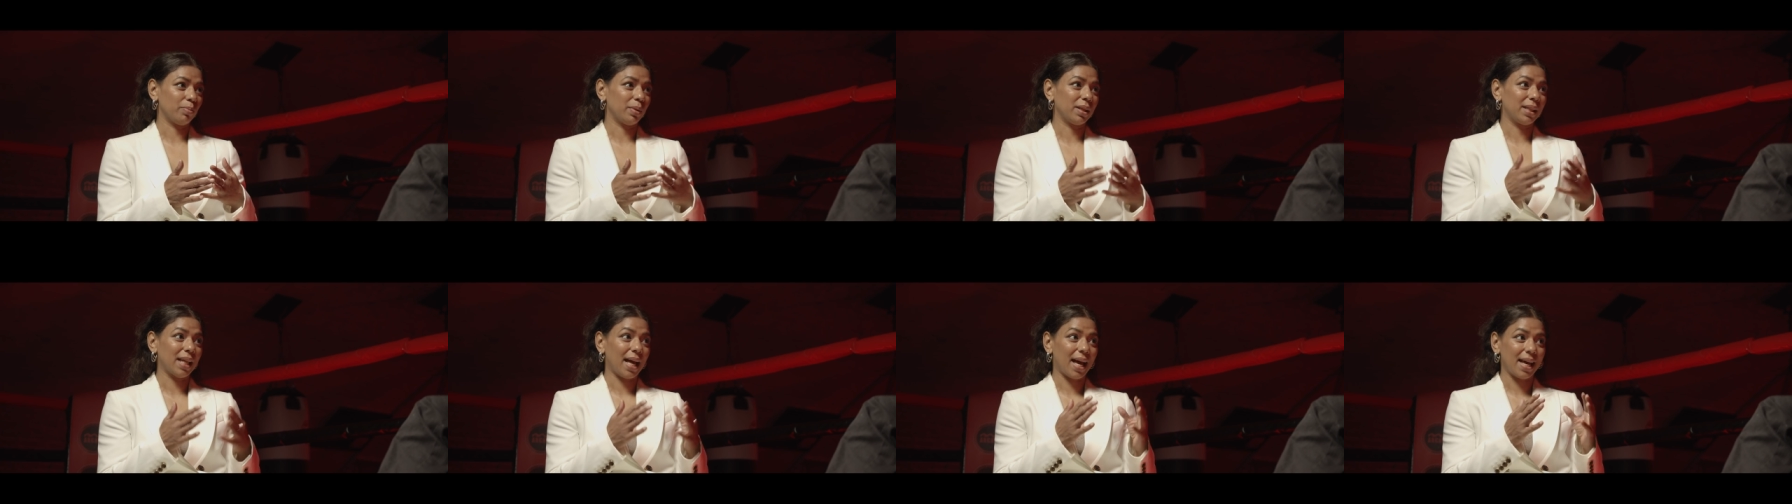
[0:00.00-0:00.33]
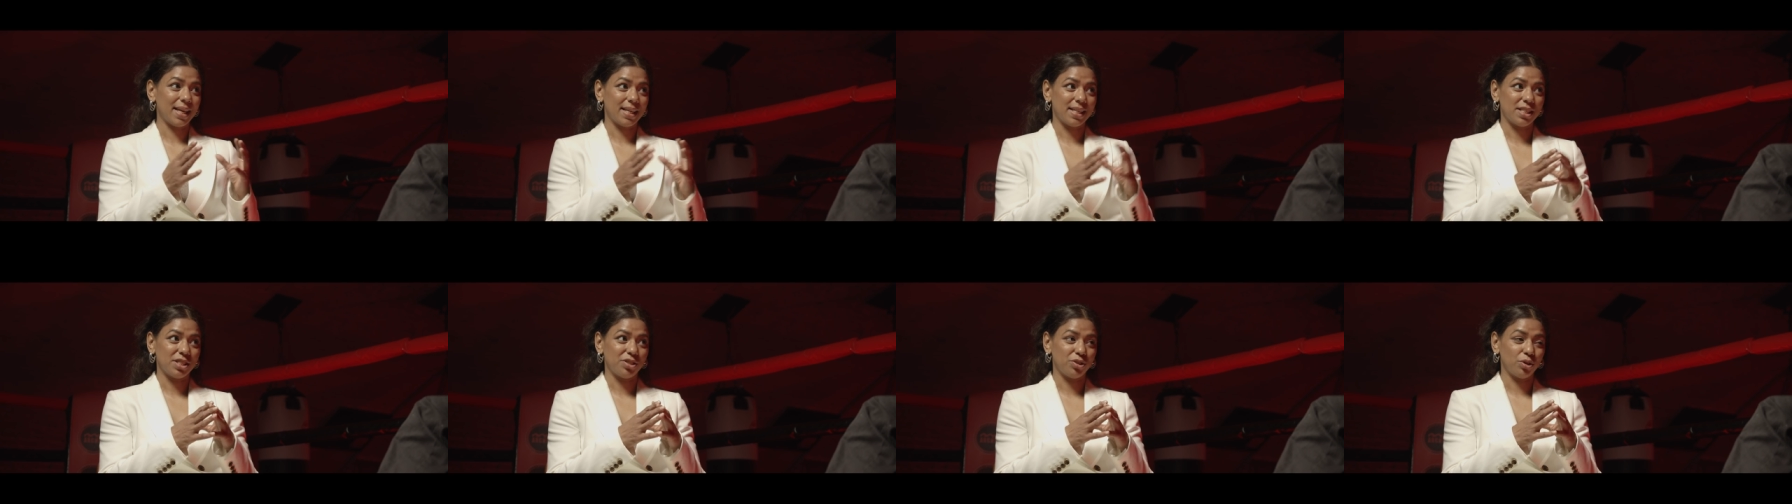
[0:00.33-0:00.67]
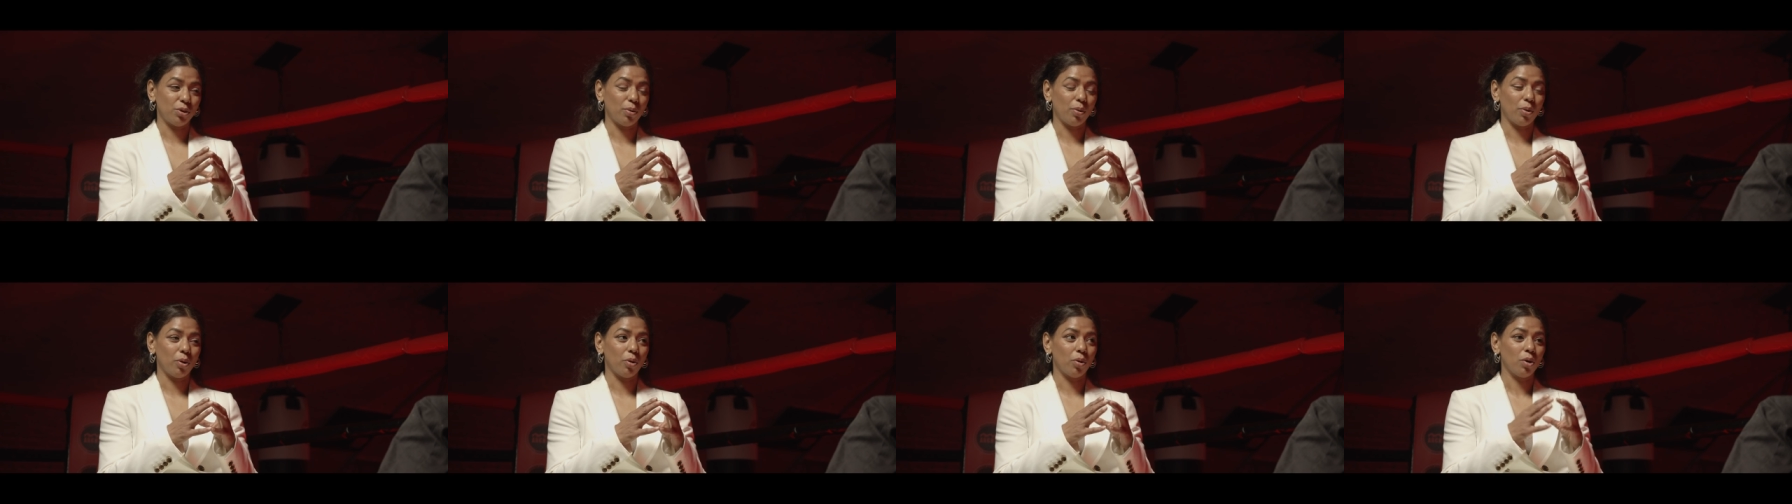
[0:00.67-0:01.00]
but that is
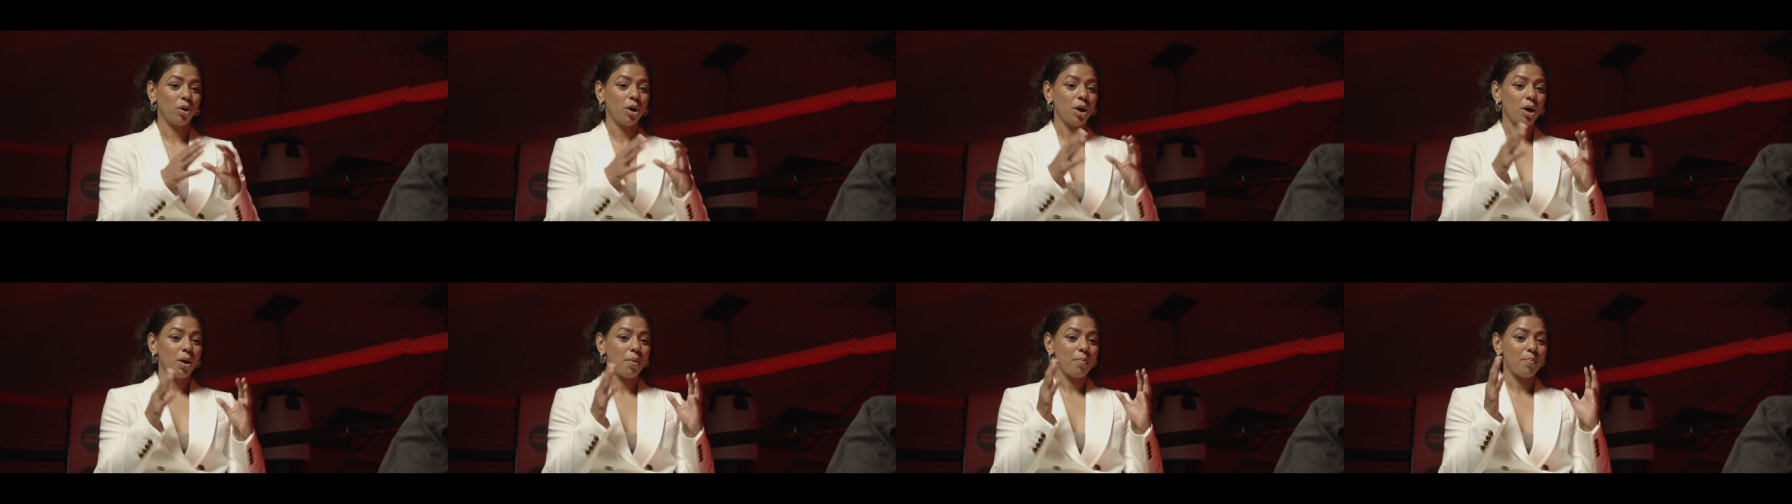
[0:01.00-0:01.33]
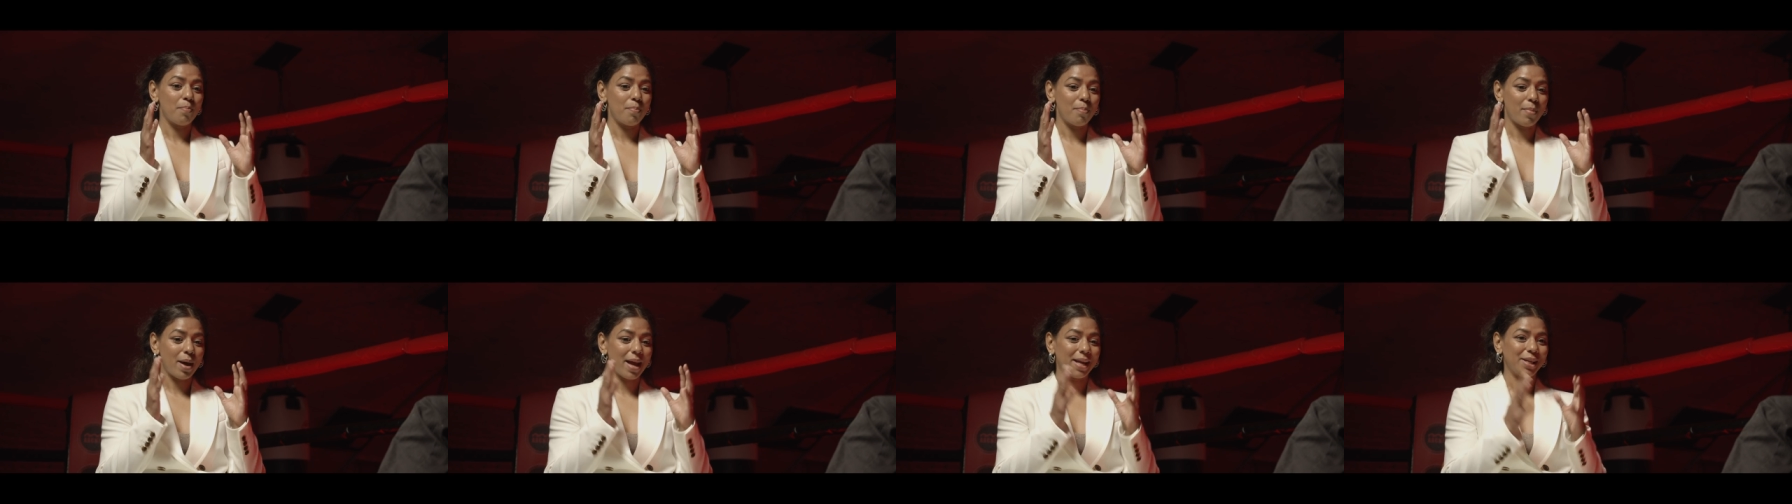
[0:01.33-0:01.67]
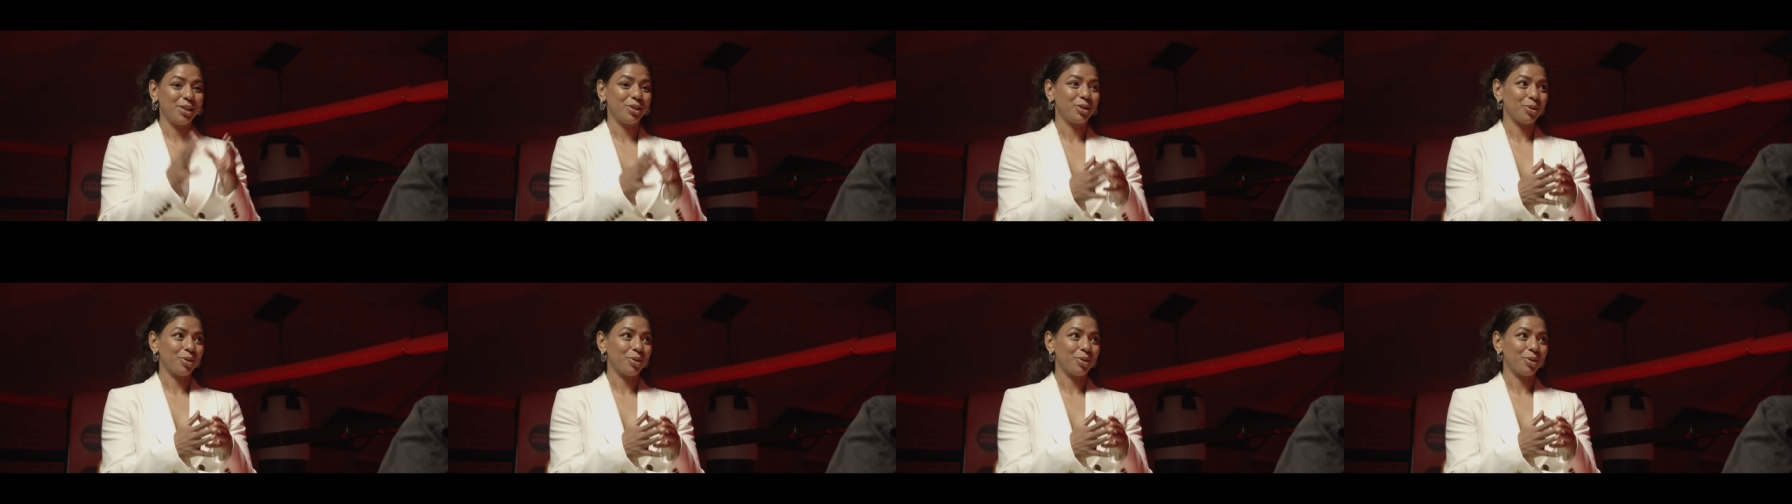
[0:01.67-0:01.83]
your main